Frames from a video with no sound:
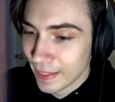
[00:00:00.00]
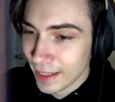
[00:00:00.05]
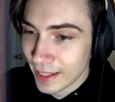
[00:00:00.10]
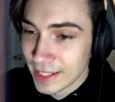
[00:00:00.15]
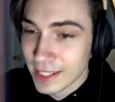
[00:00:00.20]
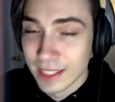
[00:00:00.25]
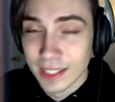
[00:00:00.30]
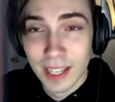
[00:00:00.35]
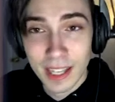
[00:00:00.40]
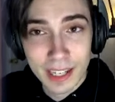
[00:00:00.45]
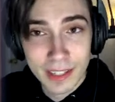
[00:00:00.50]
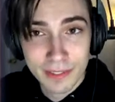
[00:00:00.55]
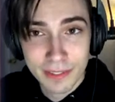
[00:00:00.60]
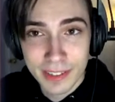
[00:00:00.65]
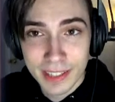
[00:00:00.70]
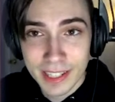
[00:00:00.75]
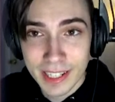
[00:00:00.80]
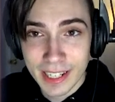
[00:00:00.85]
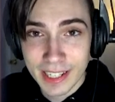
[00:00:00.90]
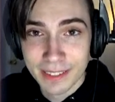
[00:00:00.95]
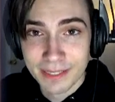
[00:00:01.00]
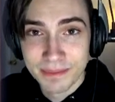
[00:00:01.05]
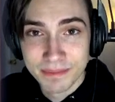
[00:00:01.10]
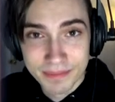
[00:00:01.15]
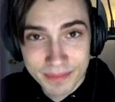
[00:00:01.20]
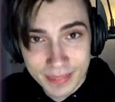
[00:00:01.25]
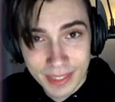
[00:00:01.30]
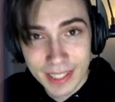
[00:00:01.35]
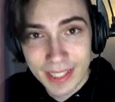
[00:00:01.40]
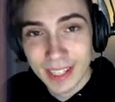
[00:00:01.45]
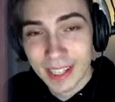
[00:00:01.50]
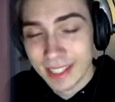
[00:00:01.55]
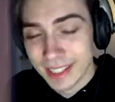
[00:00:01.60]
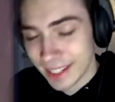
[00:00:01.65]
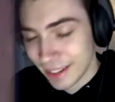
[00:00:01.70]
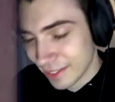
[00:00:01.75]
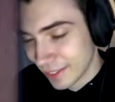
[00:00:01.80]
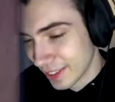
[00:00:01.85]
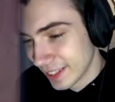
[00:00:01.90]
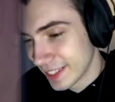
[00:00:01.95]
It's a lot of reading. It
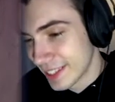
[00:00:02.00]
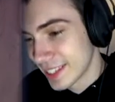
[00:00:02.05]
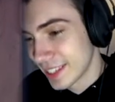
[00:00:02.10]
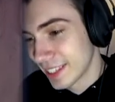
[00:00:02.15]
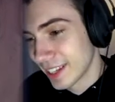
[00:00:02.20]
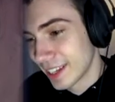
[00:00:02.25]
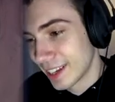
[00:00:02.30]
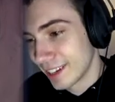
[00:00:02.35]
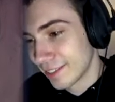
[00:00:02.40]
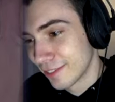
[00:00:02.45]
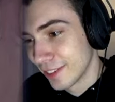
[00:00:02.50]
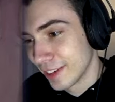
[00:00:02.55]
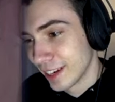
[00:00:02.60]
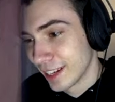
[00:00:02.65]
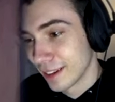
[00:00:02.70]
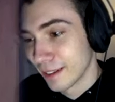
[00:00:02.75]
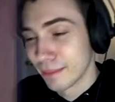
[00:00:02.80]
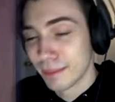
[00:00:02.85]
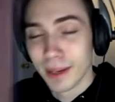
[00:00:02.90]
definitely is a lot of reading.